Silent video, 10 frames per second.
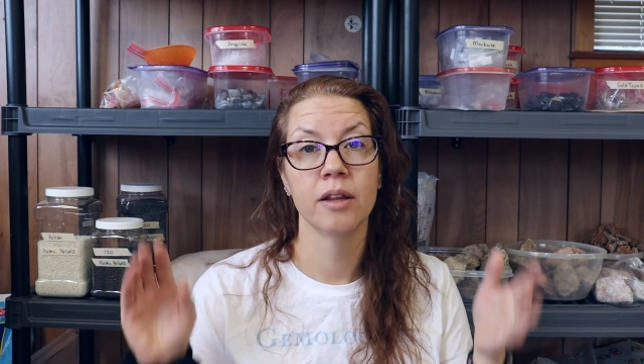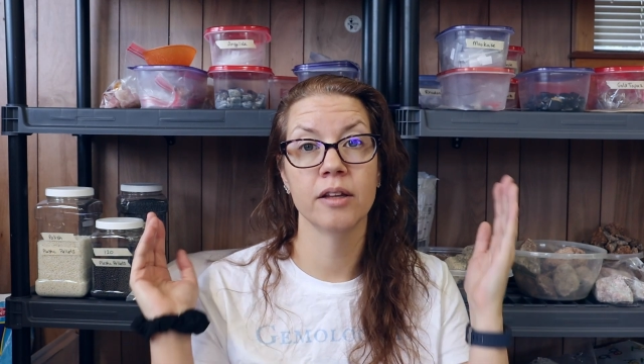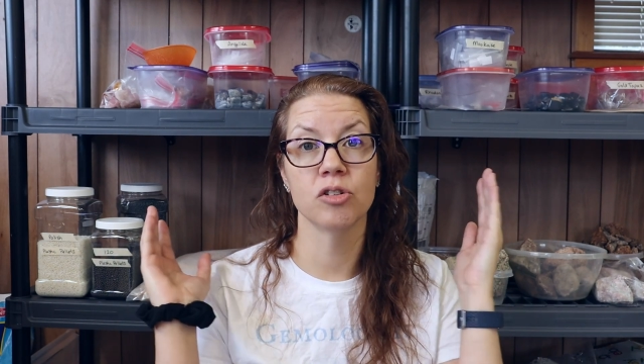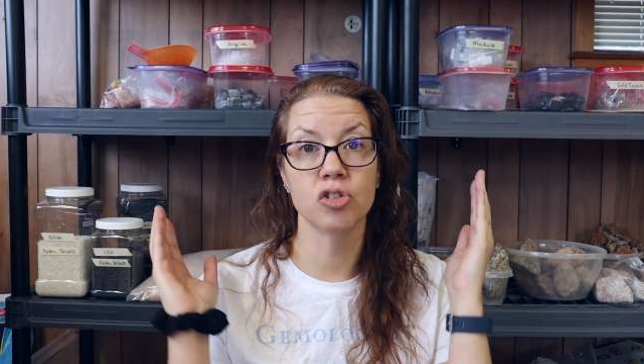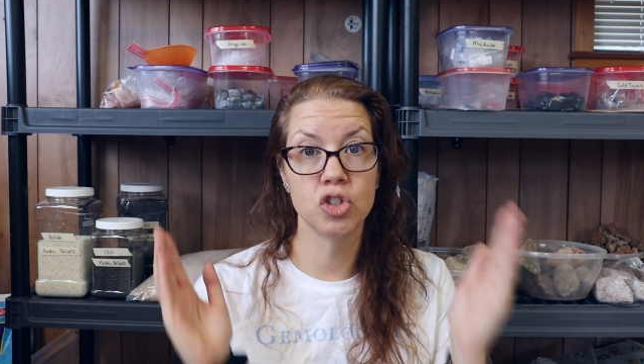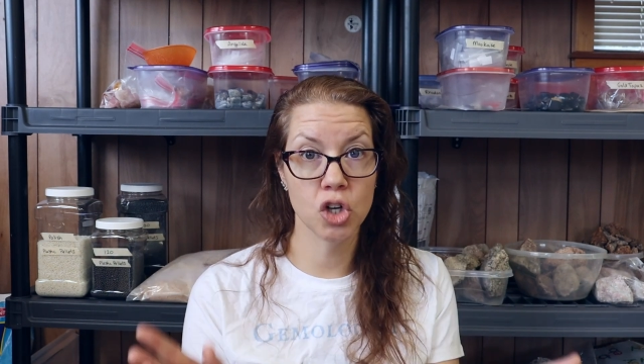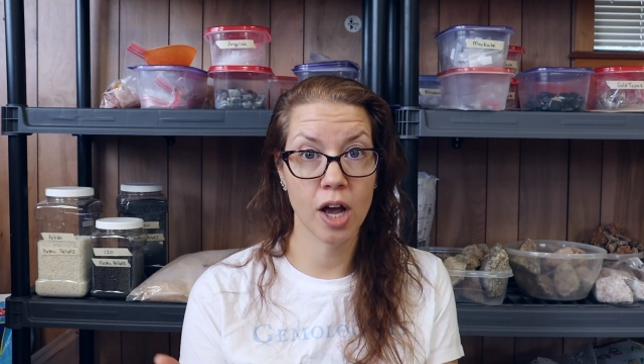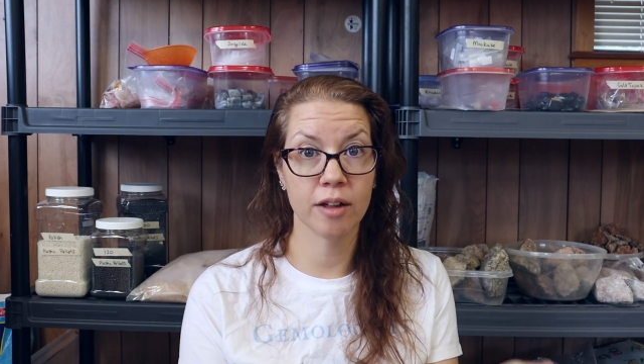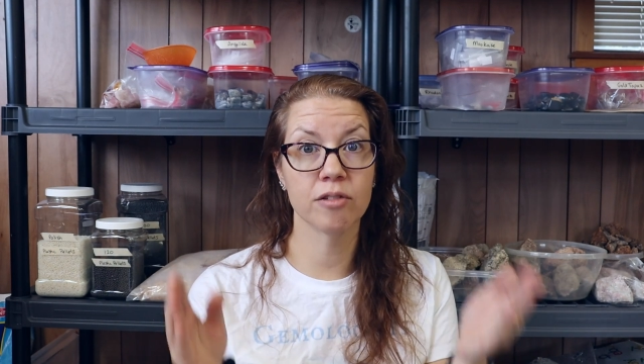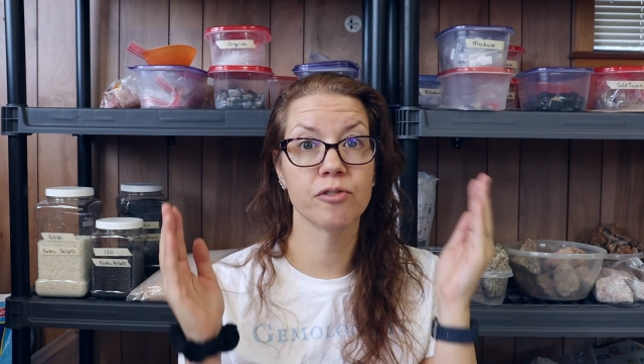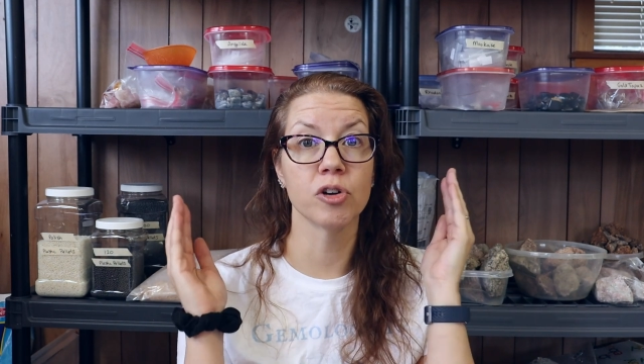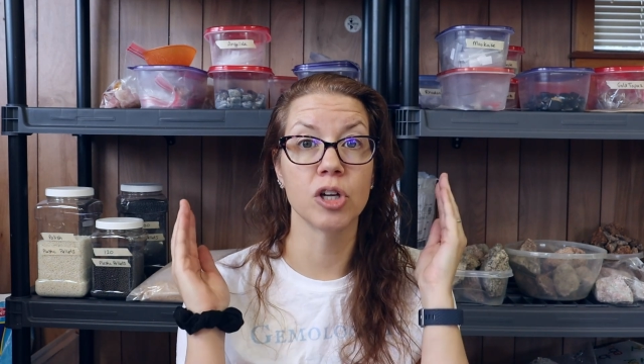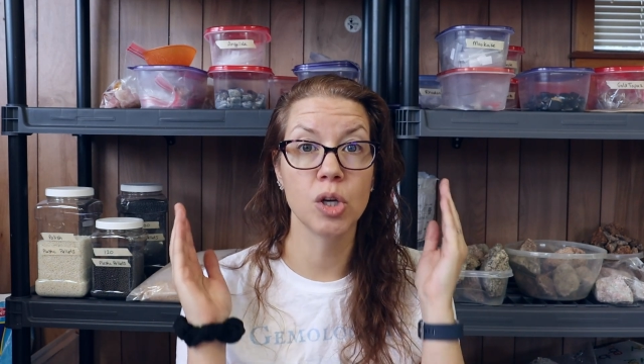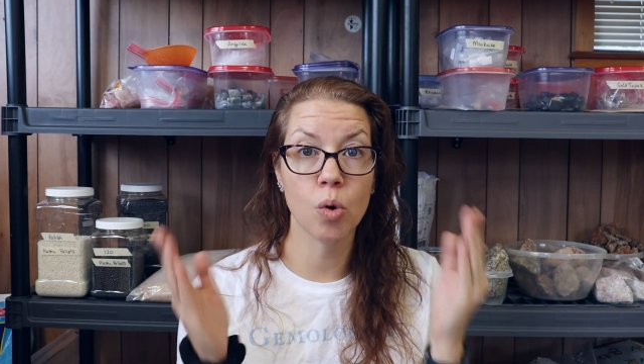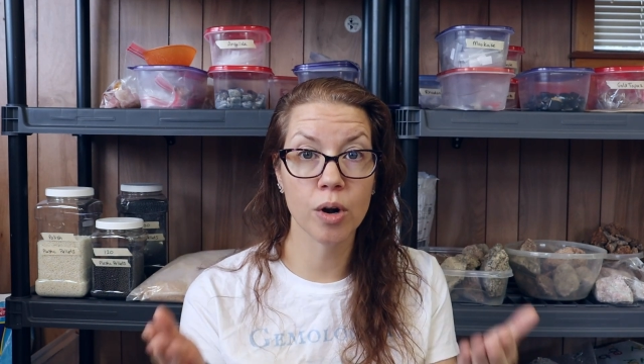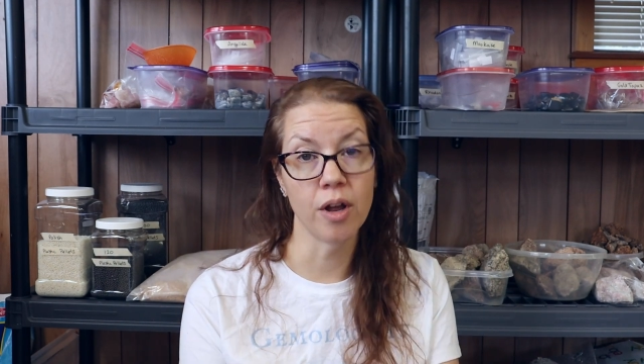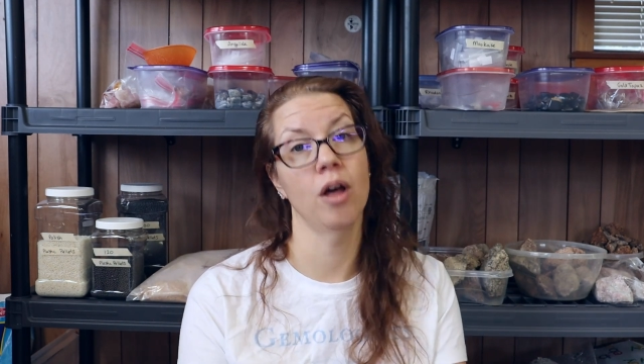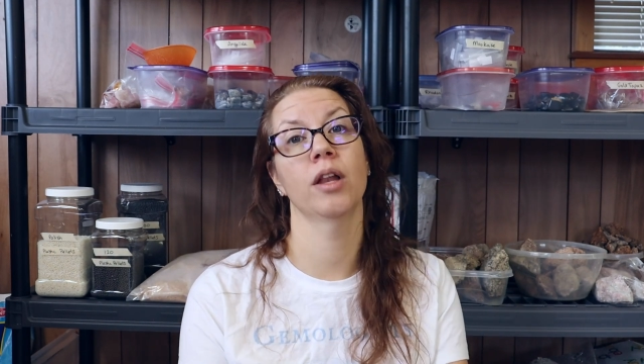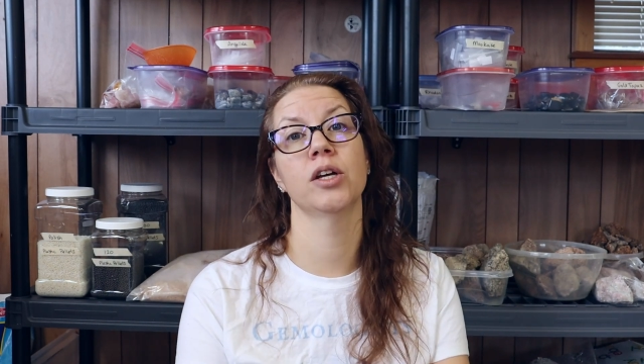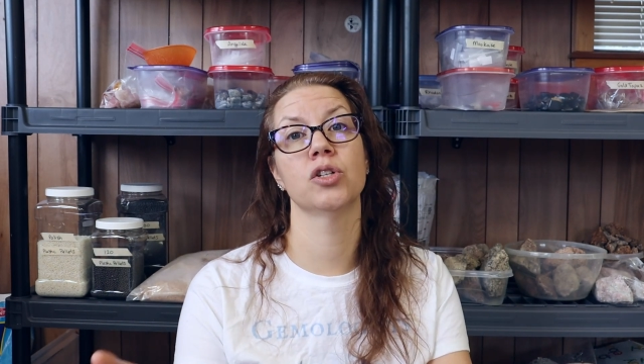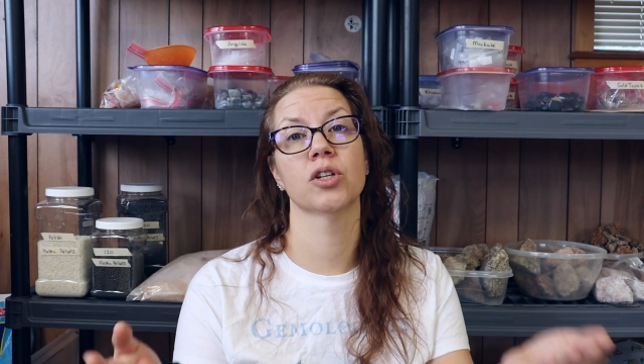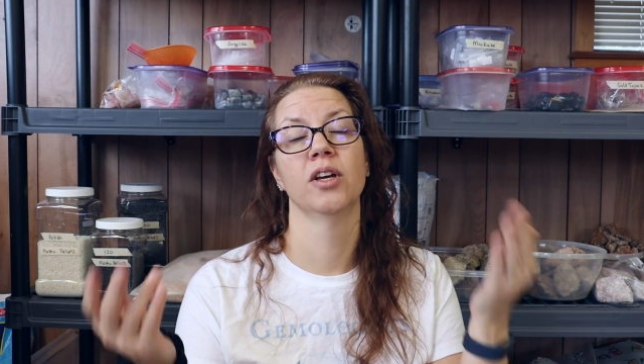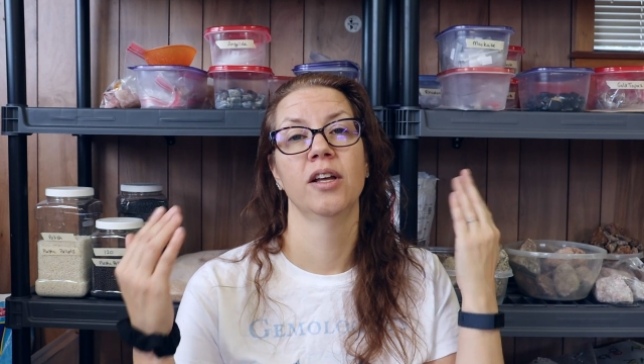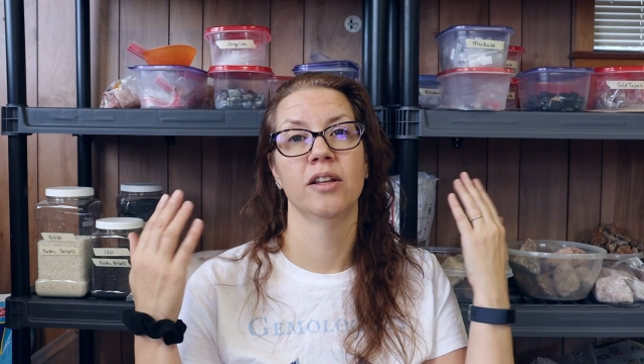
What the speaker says: This is just for your knowledge.